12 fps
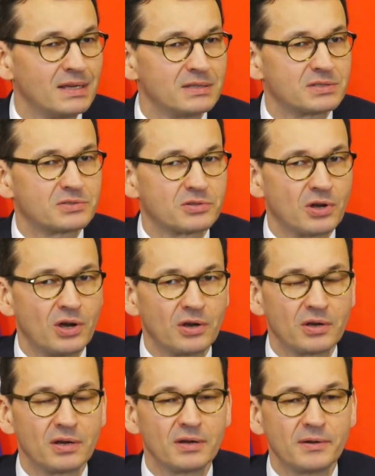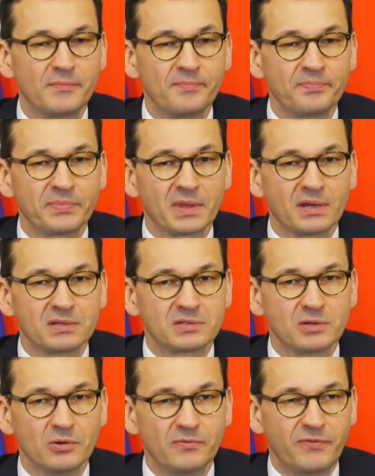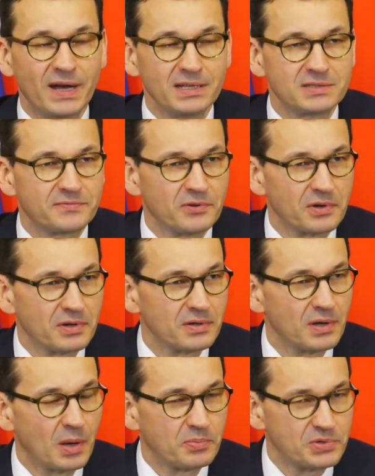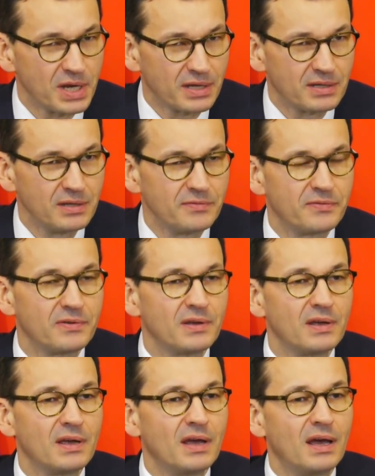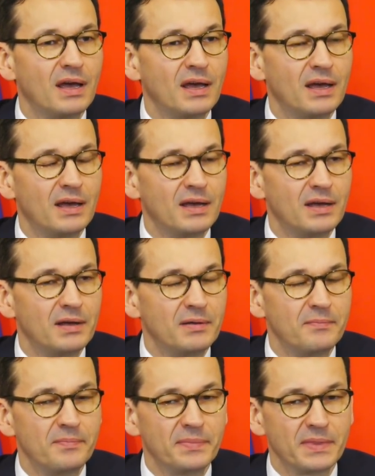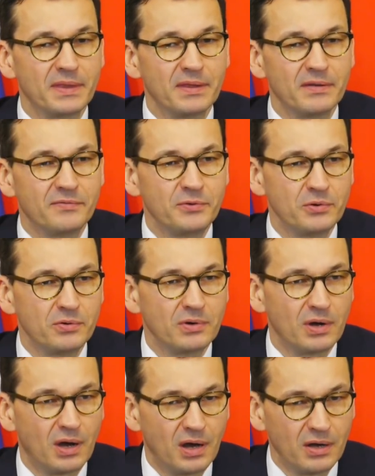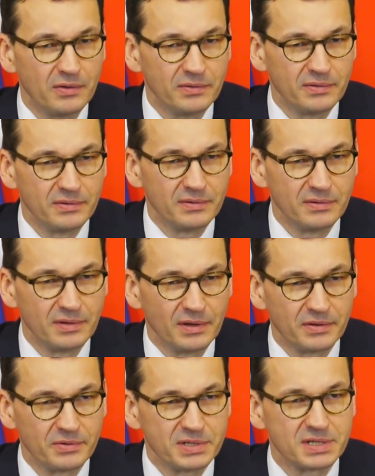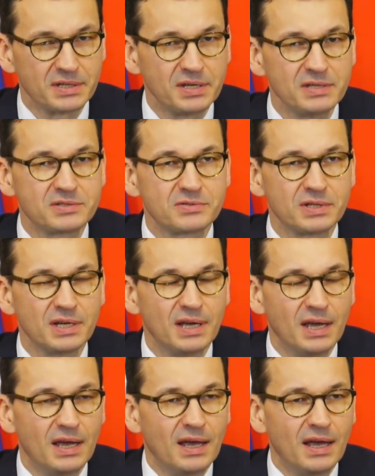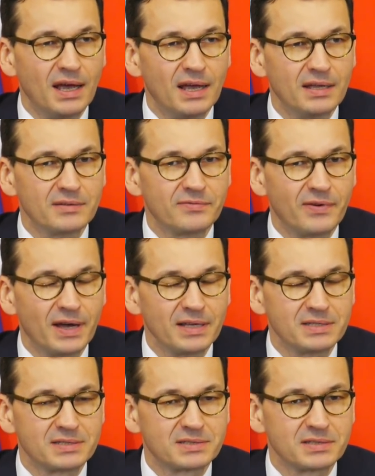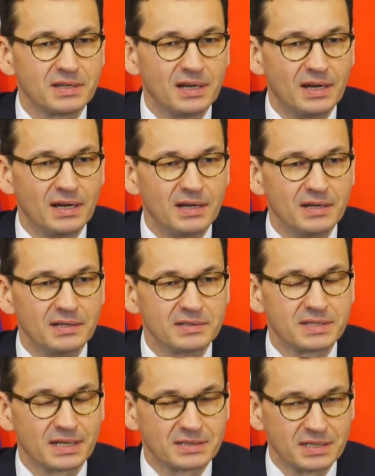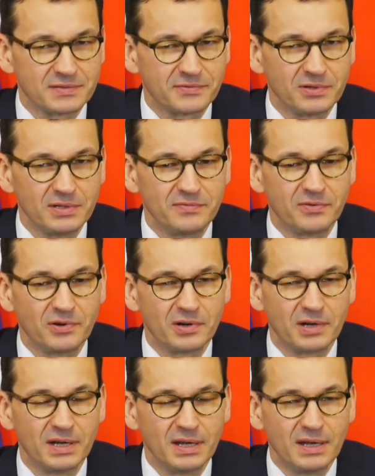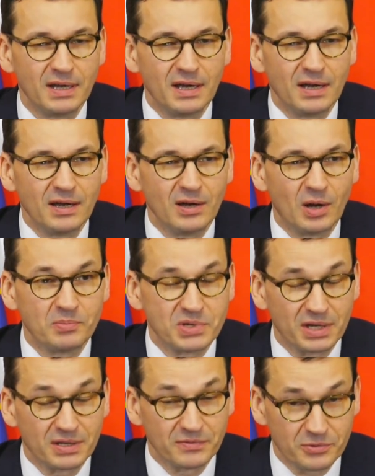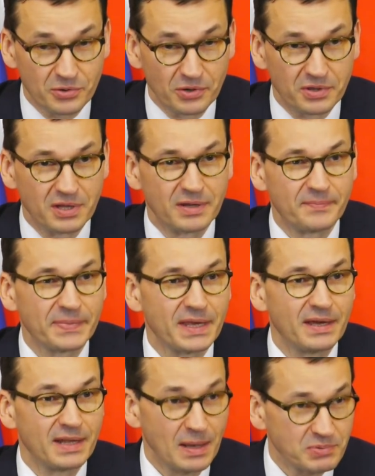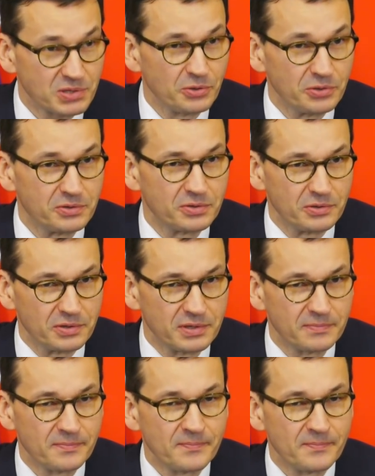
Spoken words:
strong, so fights for objective view on the recent history, and fights successfully for objective truth and absolute truth.